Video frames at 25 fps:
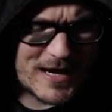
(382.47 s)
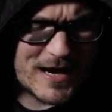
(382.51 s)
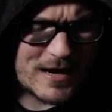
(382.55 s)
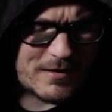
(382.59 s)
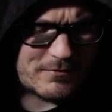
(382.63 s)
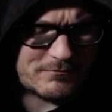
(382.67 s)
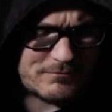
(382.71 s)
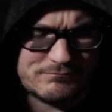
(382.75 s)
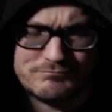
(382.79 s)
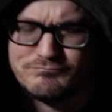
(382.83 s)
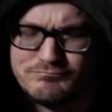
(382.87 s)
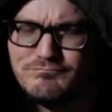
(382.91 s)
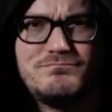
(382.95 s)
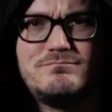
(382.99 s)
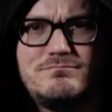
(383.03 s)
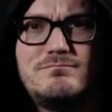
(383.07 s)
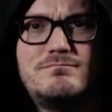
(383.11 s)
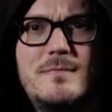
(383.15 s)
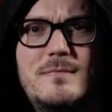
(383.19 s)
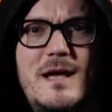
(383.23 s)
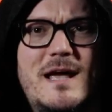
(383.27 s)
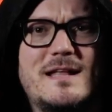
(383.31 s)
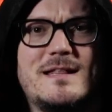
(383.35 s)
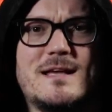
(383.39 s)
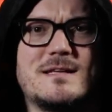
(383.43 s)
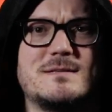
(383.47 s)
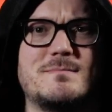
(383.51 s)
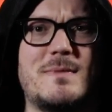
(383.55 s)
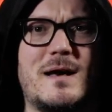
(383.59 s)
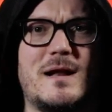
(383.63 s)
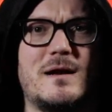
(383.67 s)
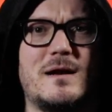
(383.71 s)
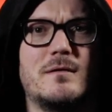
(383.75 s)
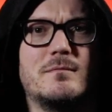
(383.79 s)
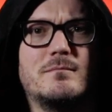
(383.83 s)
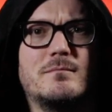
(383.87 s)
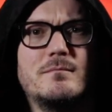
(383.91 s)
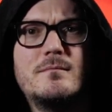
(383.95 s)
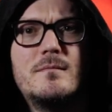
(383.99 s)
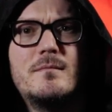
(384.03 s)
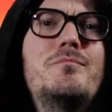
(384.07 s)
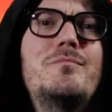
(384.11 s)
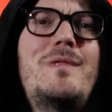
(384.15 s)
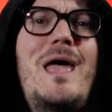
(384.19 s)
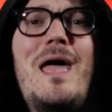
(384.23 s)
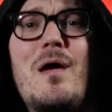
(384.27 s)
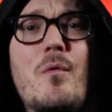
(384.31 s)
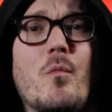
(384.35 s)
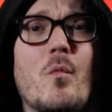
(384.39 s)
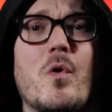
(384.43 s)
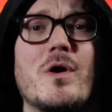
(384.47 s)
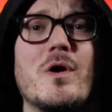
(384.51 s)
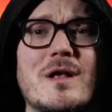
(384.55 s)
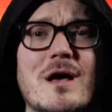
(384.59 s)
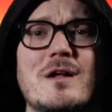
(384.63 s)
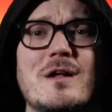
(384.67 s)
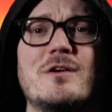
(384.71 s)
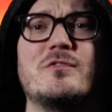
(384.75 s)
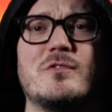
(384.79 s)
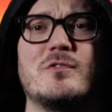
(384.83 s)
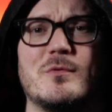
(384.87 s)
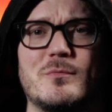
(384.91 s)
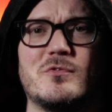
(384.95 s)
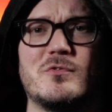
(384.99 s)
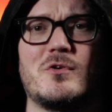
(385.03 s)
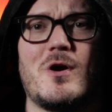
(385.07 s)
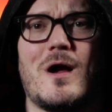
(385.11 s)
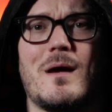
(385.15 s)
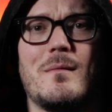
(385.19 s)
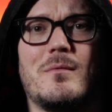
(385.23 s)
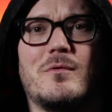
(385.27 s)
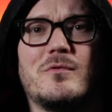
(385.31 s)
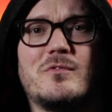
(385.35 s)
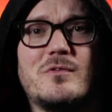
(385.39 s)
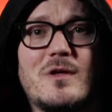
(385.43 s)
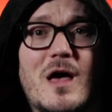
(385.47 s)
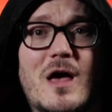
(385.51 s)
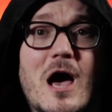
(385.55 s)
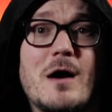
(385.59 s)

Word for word: out. It doesn't matter. At 100 subscribers,